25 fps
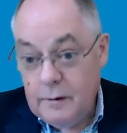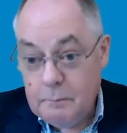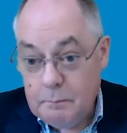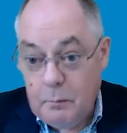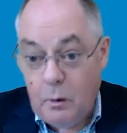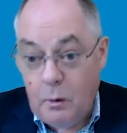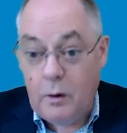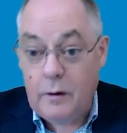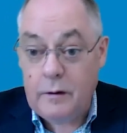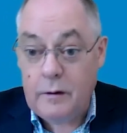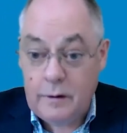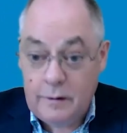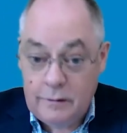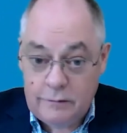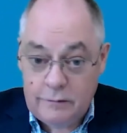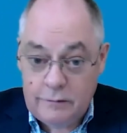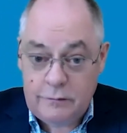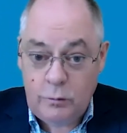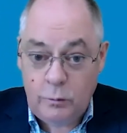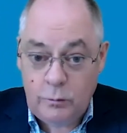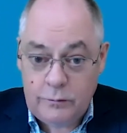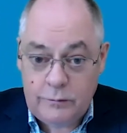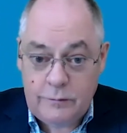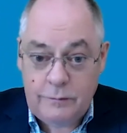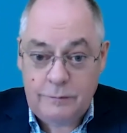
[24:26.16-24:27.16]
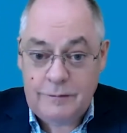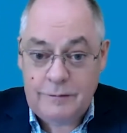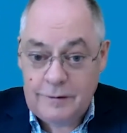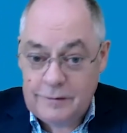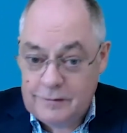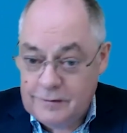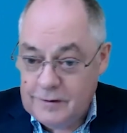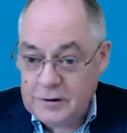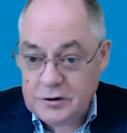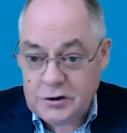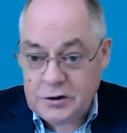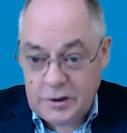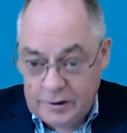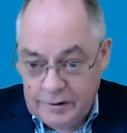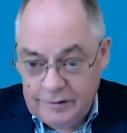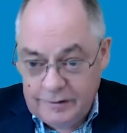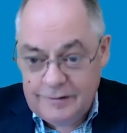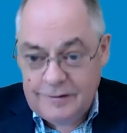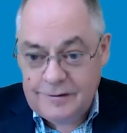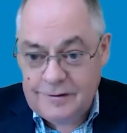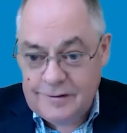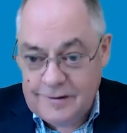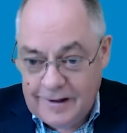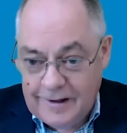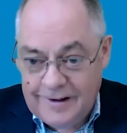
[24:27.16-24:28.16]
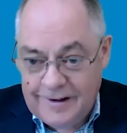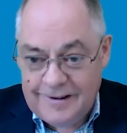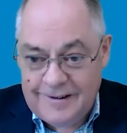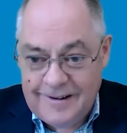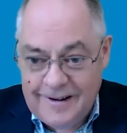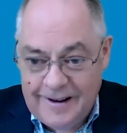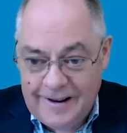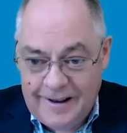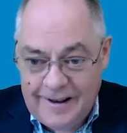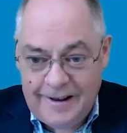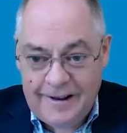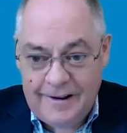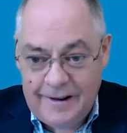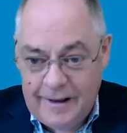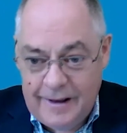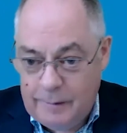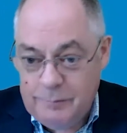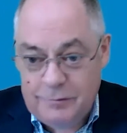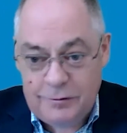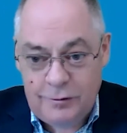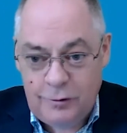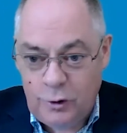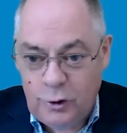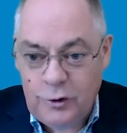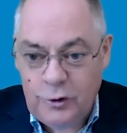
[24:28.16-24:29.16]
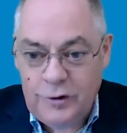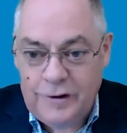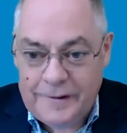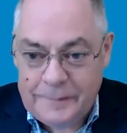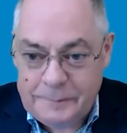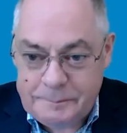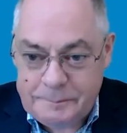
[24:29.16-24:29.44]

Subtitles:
by these sorts of decisions, then absolutely.